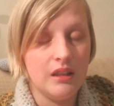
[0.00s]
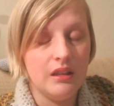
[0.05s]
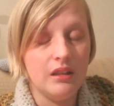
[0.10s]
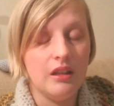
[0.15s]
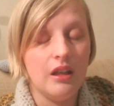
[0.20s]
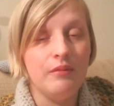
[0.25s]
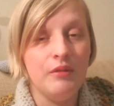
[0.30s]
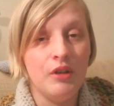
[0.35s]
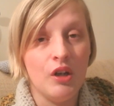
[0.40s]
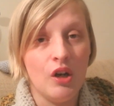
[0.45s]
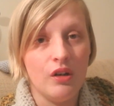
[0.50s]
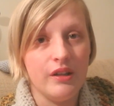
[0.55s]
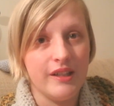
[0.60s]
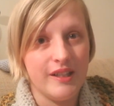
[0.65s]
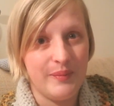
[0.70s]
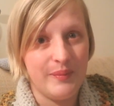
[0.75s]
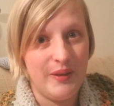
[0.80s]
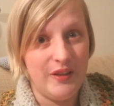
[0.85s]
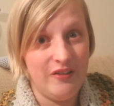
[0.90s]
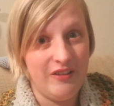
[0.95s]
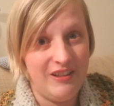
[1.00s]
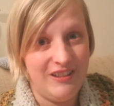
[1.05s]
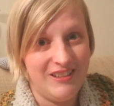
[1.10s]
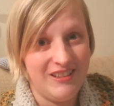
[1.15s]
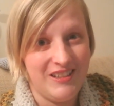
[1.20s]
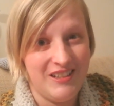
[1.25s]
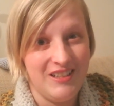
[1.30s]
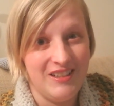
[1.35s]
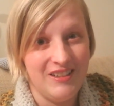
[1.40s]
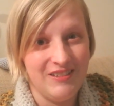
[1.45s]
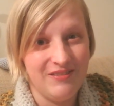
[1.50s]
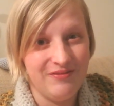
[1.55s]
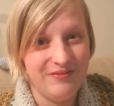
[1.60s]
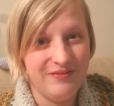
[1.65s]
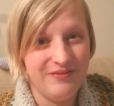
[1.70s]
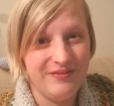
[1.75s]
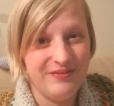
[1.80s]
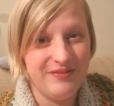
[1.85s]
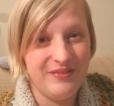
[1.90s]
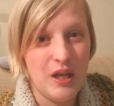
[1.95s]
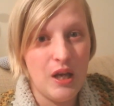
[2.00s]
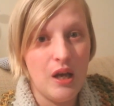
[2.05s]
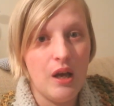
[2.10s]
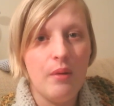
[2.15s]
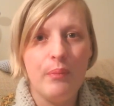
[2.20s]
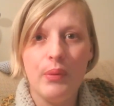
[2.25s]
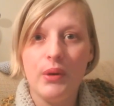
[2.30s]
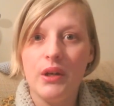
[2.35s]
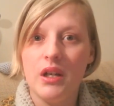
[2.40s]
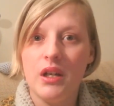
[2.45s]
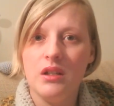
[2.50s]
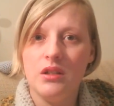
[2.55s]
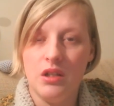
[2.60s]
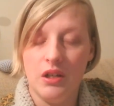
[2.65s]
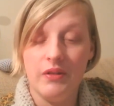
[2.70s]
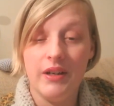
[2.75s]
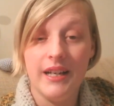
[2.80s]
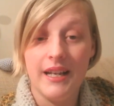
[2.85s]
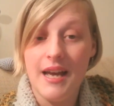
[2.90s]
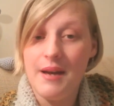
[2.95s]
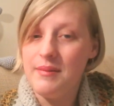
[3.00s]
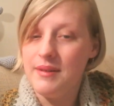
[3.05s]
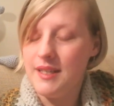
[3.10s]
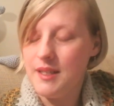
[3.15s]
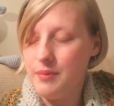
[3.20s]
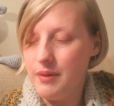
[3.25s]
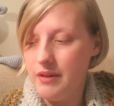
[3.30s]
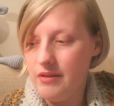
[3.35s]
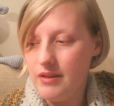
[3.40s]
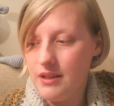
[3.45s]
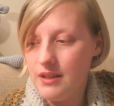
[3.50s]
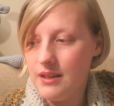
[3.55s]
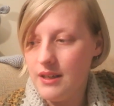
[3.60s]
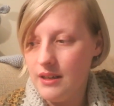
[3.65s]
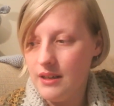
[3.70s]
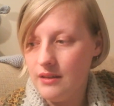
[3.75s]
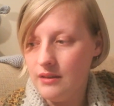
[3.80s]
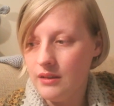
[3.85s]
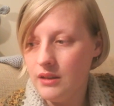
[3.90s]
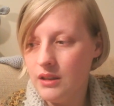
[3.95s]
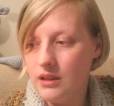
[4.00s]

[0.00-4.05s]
I'm not experienced, but I am experienced in